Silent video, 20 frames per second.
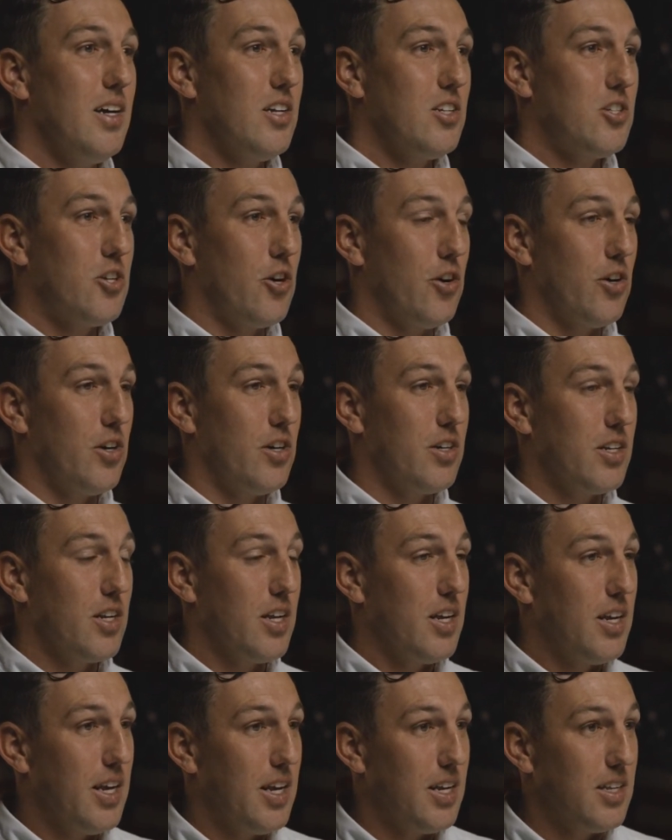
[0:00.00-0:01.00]

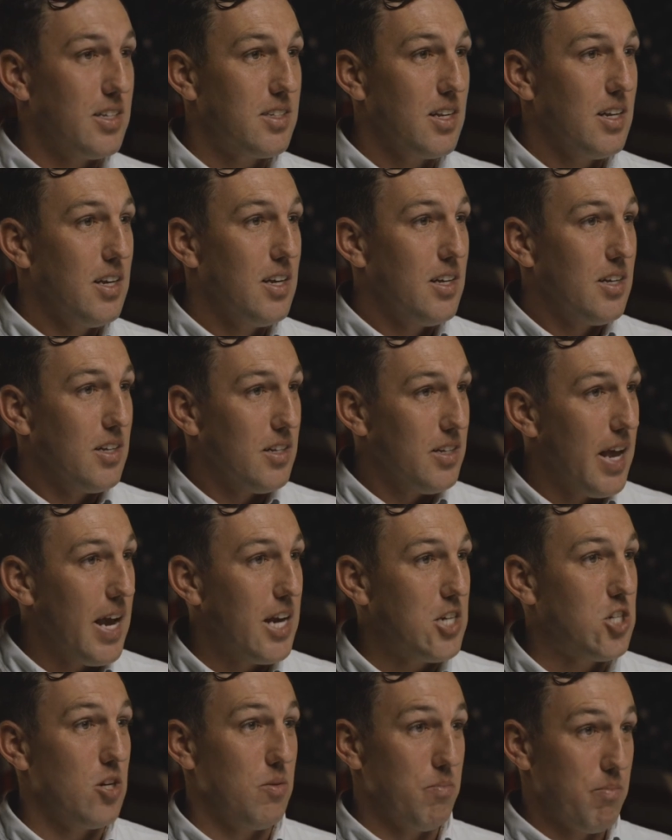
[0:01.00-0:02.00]
turned his
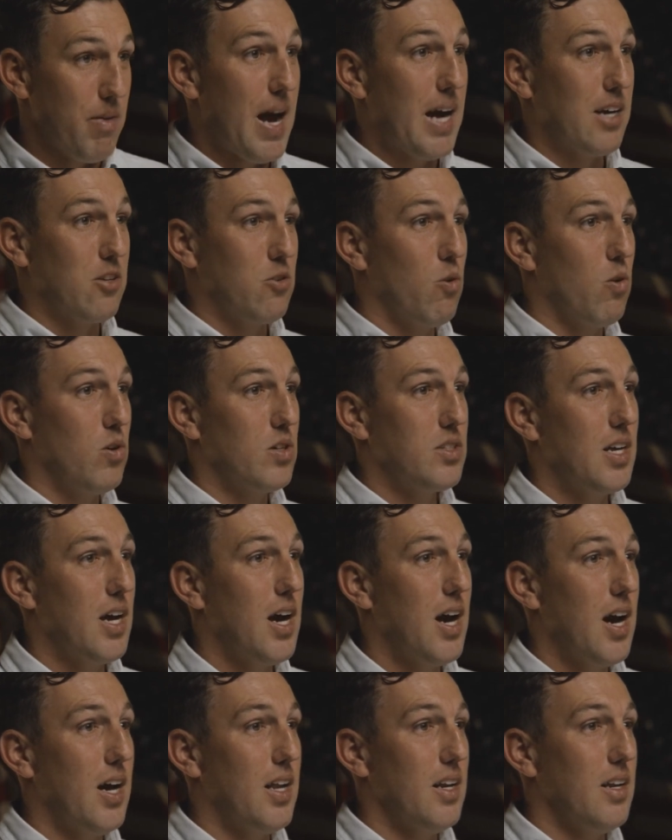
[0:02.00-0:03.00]
nation back towards
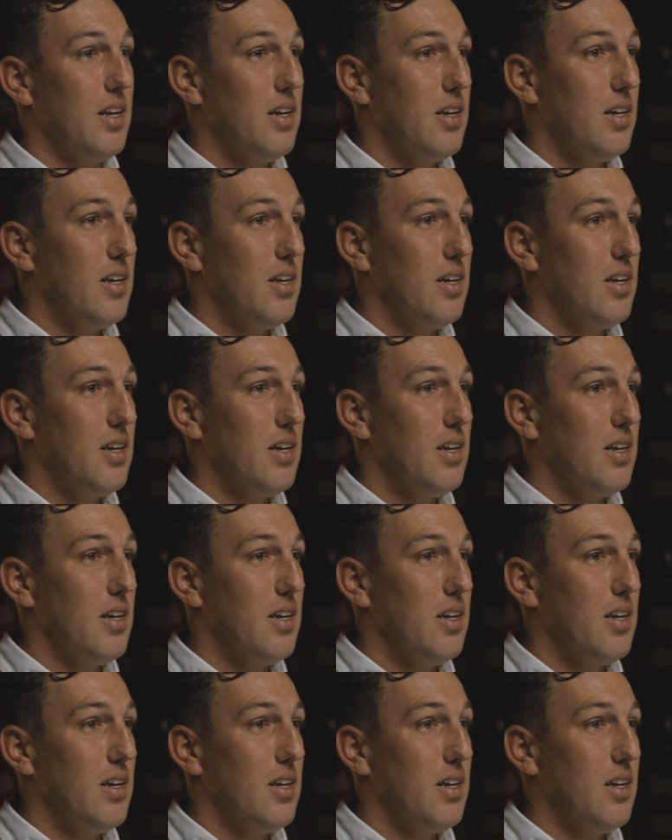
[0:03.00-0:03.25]
God.